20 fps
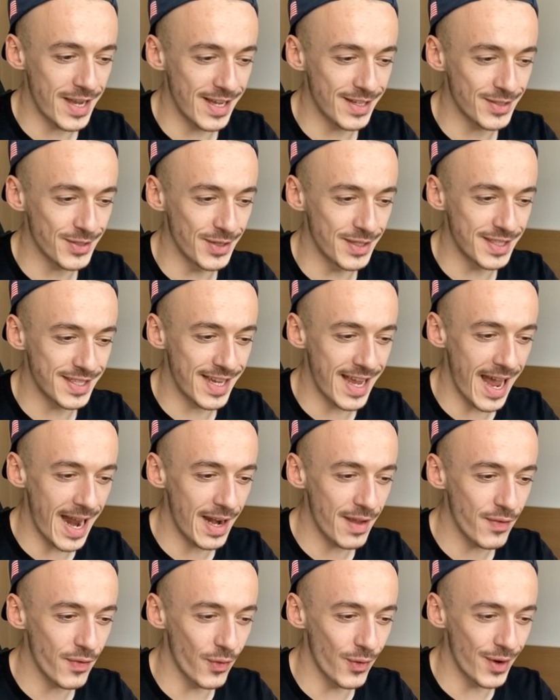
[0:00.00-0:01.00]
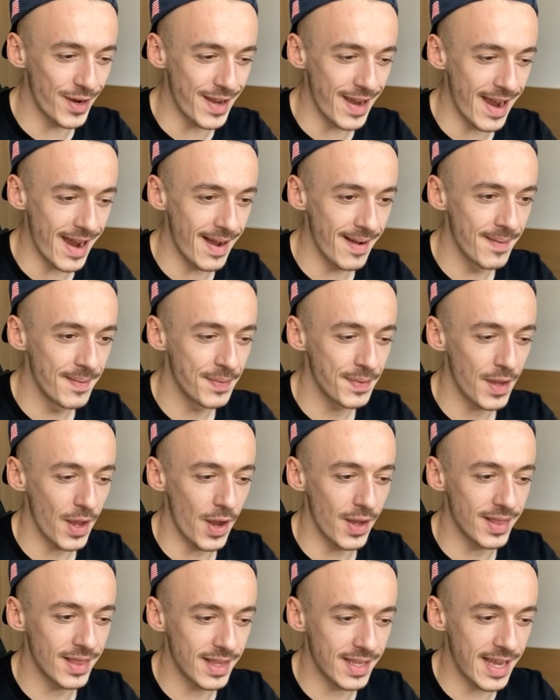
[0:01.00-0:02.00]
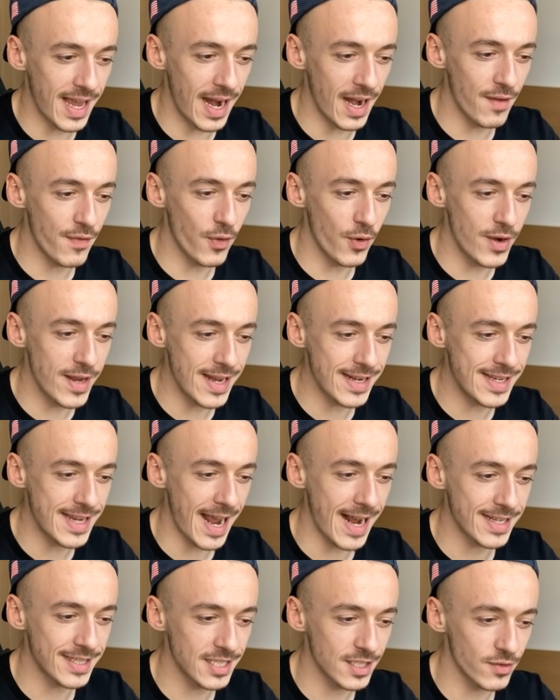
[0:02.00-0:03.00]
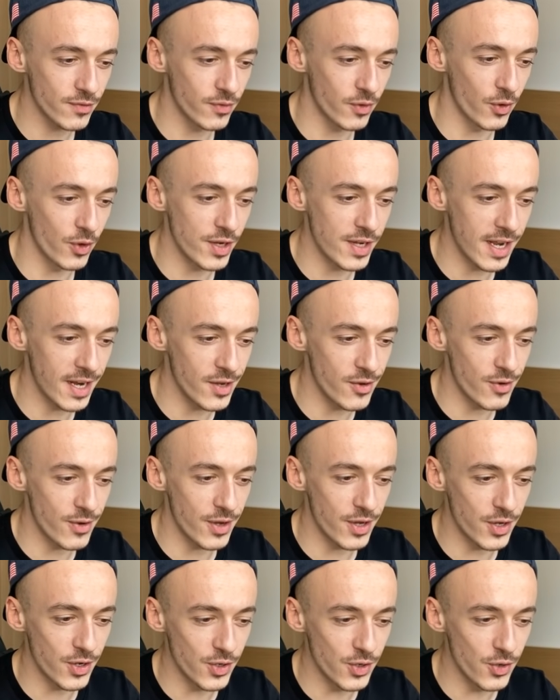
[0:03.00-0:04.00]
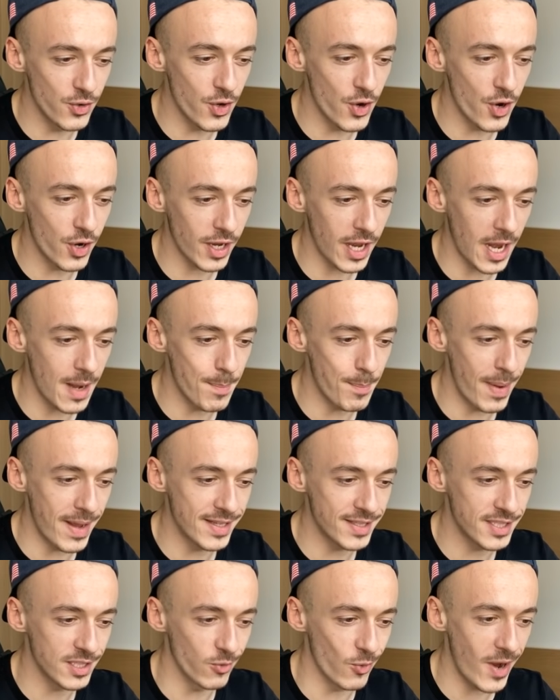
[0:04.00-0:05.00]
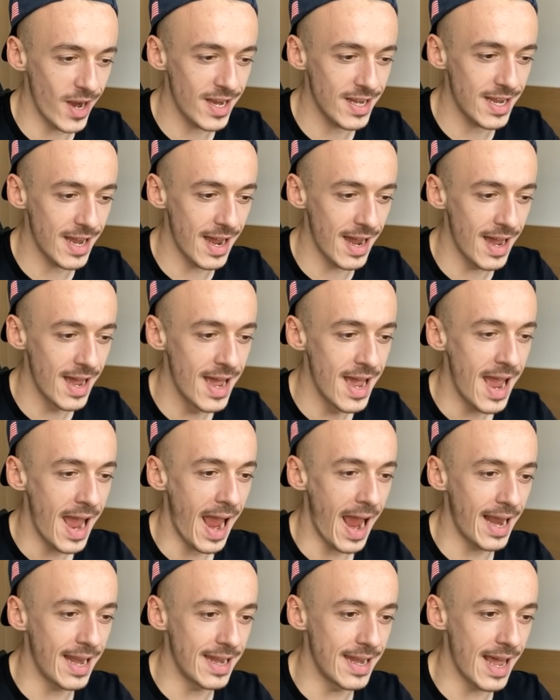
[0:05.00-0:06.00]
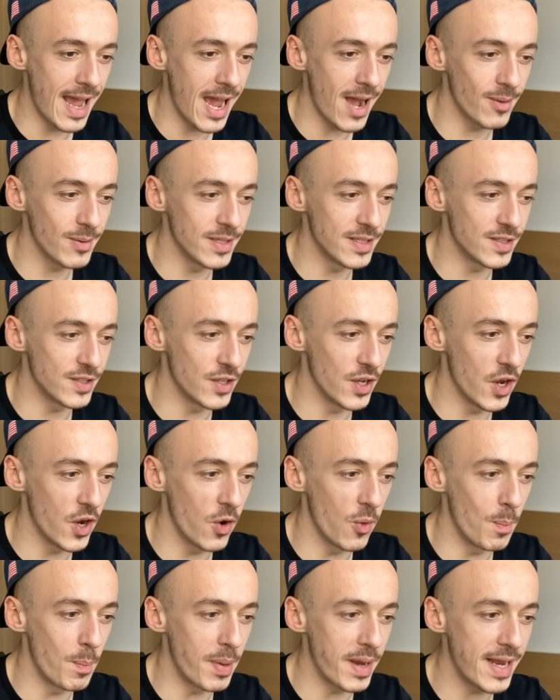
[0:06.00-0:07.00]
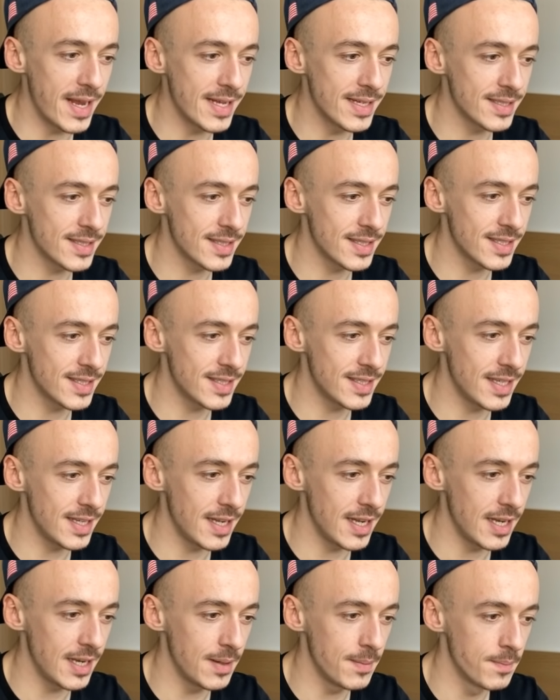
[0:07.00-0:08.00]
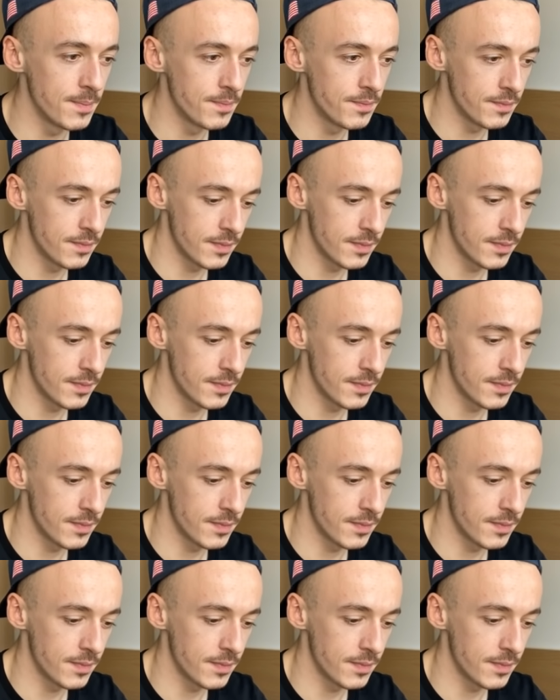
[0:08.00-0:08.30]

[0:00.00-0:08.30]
Okay, so it's California, California, Texas, Florida, New York and Pennsylvania. And now let's go biggest city